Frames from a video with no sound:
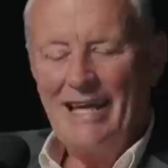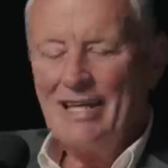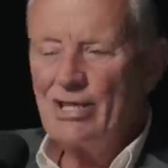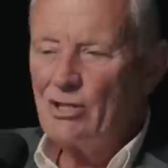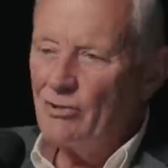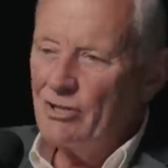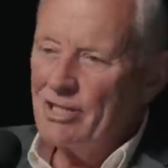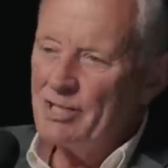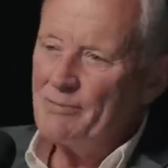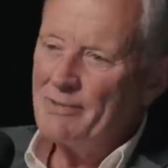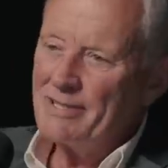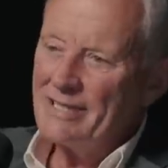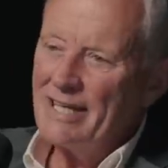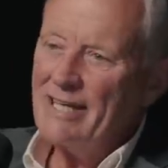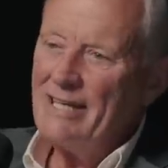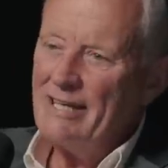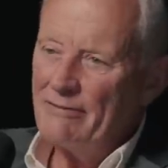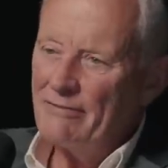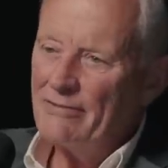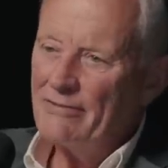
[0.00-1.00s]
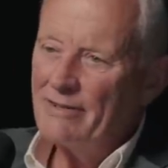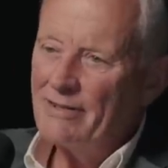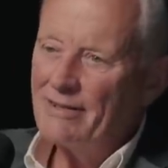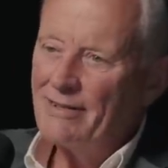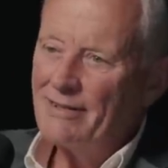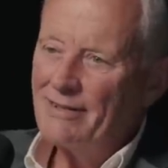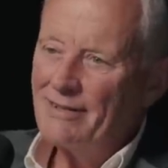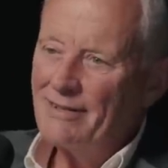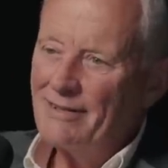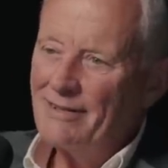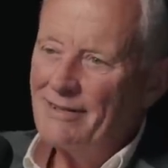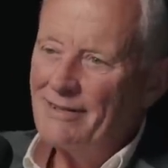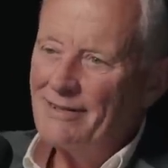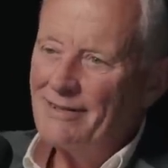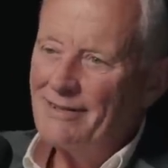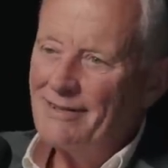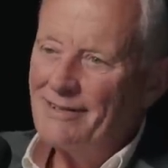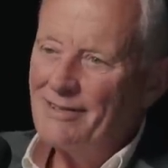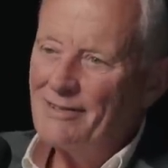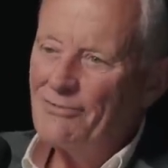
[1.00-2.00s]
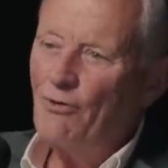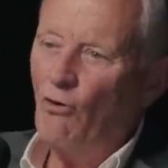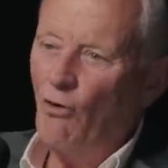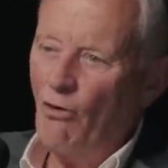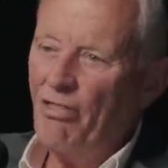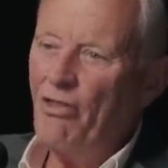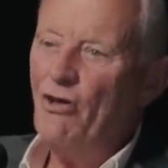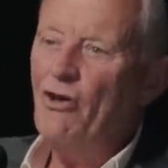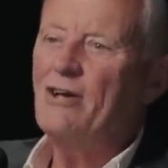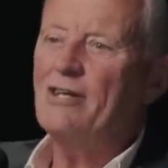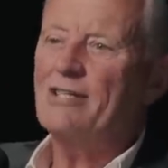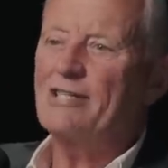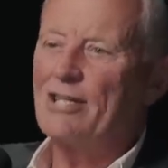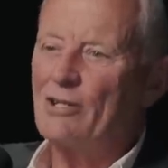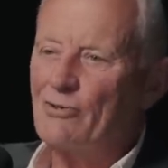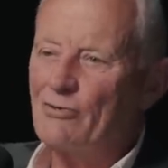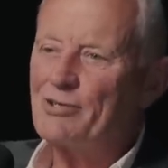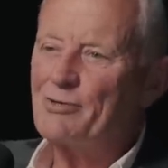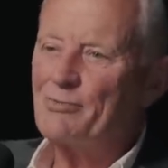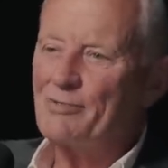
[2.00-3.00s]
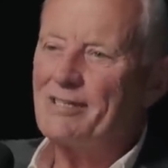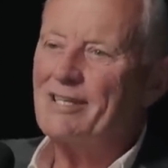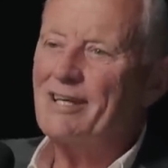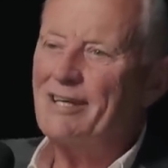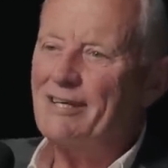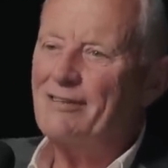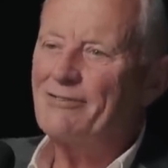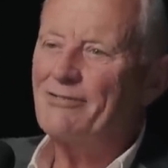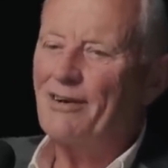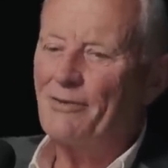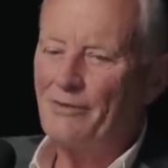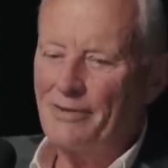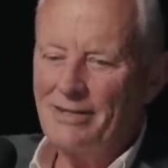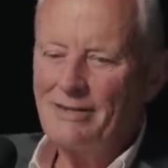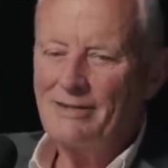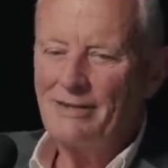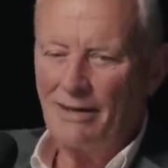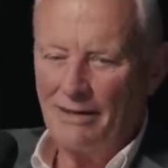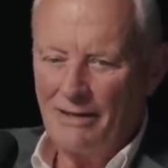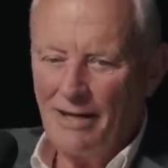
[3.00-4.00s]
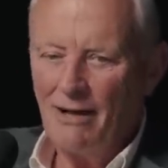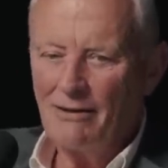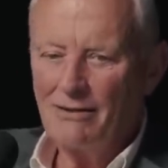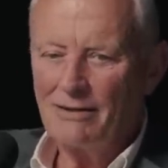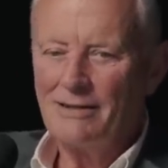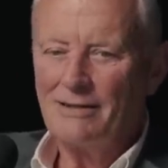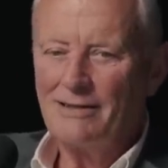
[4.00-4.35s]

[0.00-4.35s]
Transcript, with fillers: it's Christmas Eve. It's 4:30 Christmas Eve. I went, I know.